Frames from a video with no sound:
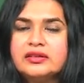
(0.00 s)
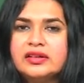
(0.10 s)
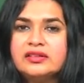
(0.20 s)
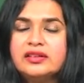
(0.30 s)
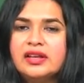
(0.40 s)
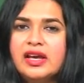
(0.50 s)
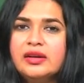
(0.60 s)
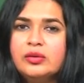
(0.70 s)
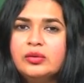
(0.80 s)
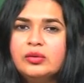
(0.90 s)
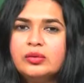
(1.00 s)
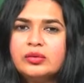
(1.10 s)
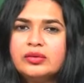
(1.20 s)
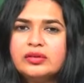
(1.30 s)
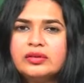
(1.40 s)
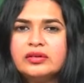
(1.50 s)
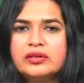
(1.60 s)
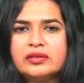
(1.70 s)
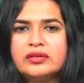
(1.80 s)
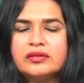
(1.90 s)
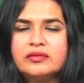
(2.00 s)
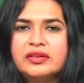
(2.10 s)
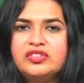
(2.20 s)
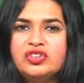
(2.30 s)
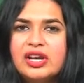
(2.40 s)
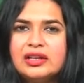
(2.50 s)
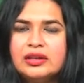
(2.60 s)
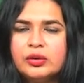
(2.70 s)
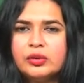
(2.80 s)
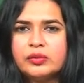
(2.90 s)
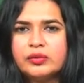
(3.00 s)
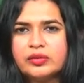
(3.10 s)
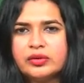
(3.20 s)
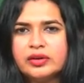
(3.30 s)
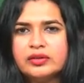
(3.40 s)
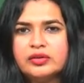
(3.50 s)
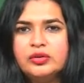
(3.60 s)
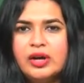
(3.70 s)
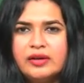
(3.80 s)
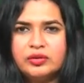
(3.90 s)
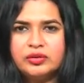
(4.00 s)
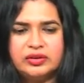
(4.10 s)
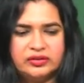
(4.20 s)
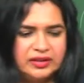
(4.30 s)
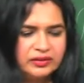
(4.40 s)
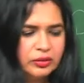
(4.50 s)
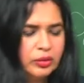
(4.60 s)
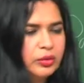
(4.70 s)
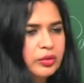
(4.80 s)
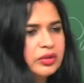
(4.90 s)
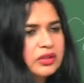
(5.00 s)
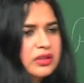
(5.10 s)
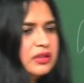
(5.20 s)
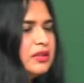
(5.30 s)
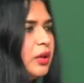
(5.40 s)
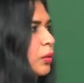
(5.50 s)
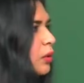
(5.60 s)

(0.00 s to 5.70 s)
Tiziano Vecellio. So, you have to just know the